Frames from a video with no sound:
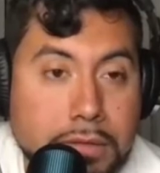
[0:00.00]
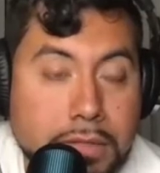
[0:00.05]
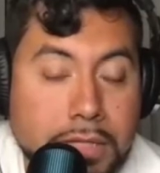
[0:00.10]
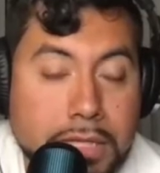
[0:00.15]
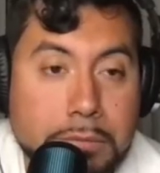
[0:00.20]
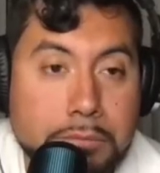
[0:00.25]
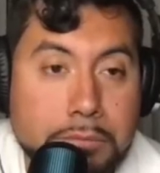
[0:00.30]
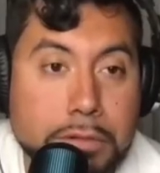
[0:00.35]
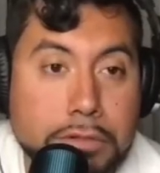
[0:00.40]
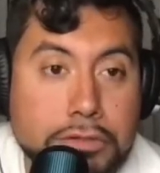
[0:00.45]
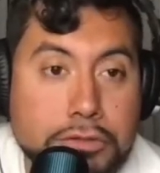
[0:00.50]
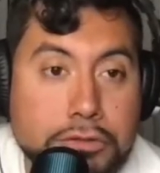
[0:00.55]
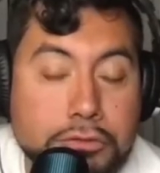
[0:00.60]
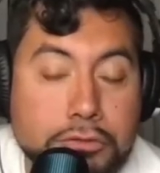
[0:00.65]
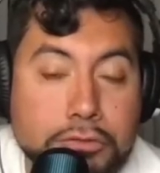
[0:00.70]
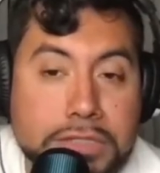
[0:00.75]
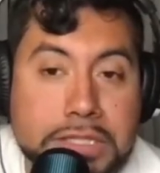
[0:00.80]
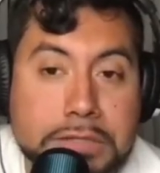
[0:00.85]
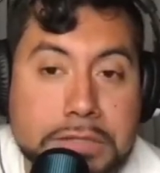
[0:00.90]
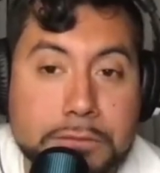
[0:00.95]
But
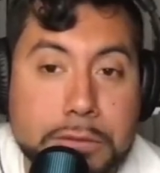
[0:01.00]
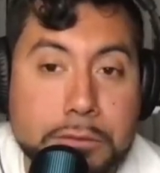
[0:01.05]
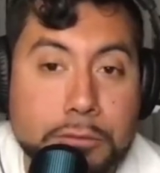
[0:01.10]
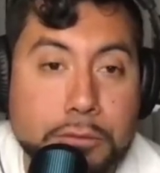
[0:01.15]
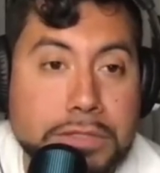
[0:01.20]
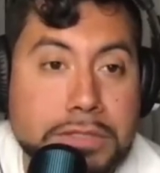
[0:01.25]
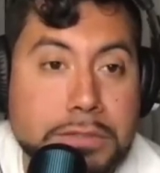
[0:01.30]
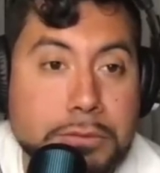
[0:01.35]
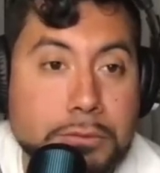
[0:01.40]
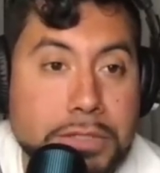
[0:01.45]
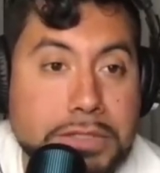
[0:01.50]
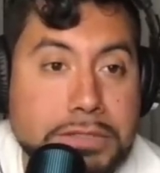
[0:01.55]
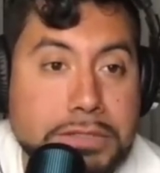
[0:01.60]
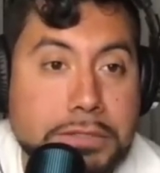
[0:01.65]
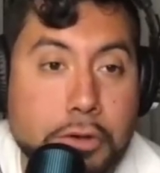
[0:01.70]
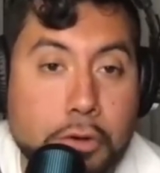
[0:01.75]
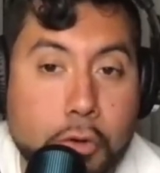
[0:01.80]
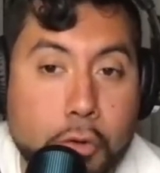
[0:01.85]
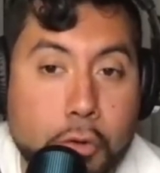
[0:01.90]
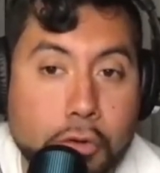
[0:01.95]
dude, if we would have went to
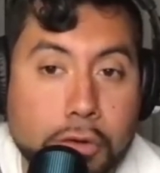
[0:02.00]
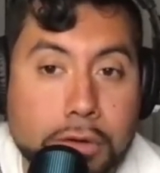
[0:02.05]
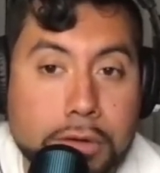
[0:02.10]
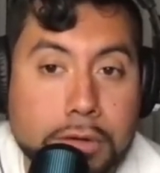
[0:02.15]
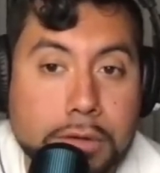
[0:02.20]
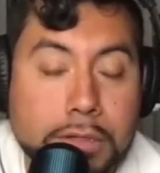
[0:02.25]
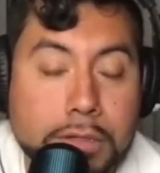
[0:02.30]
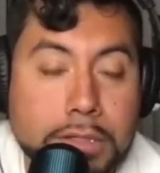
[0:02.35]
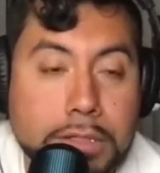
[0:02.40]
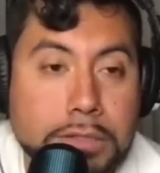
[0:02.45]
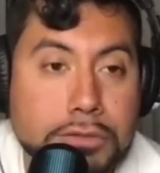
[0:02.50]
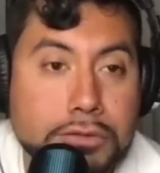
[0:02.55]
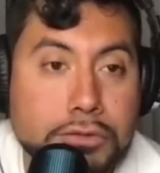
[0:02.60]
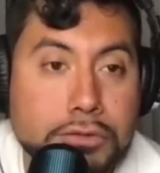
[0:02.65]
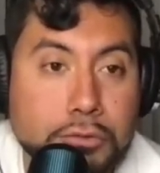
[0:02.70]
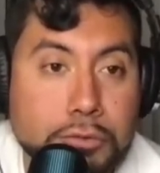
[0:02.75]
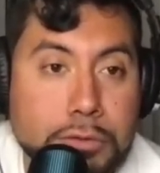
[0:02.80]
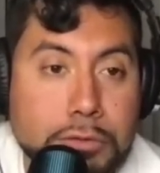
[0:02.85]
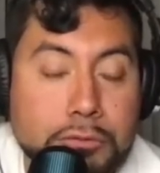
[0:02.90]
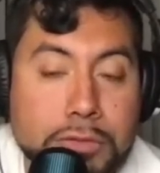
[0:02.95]
court,
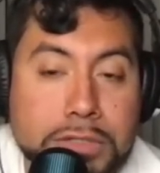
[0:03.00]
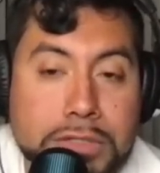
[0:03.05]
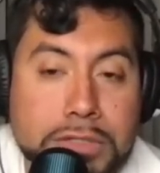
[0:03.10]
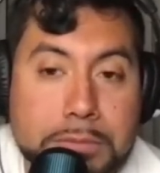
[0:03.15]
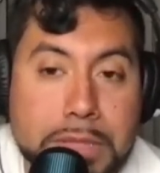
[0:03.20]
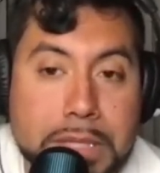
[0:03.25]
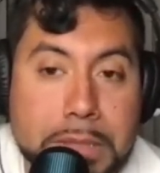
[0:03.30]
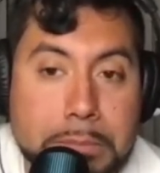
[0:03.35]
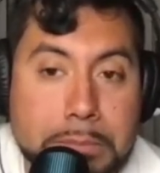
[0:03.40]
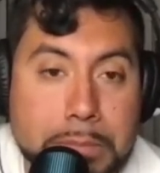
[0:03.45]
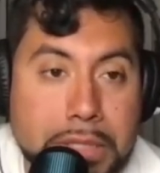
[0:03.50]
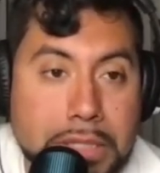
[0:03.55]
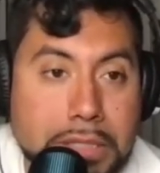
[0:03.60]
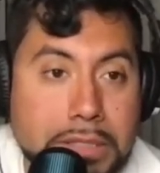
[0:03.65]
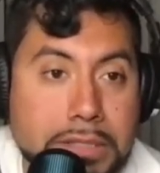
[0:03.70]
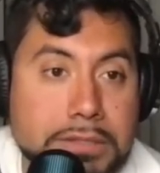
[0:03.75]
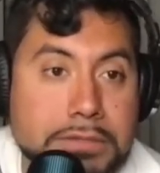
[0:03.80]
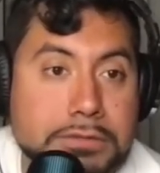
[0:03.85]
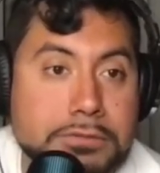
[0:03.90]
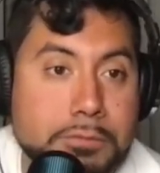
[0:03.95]
dude, we would have made
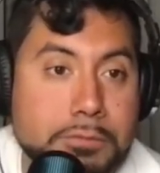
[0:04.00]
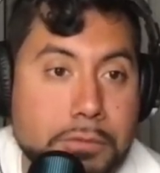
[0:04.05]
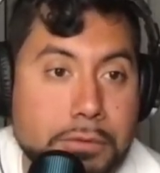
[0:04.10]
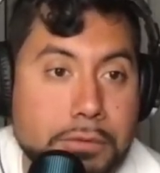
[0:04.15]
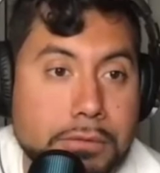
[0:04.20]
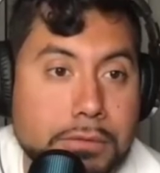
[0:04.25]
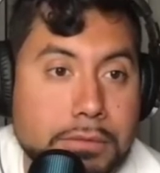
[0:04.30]
millions, bro.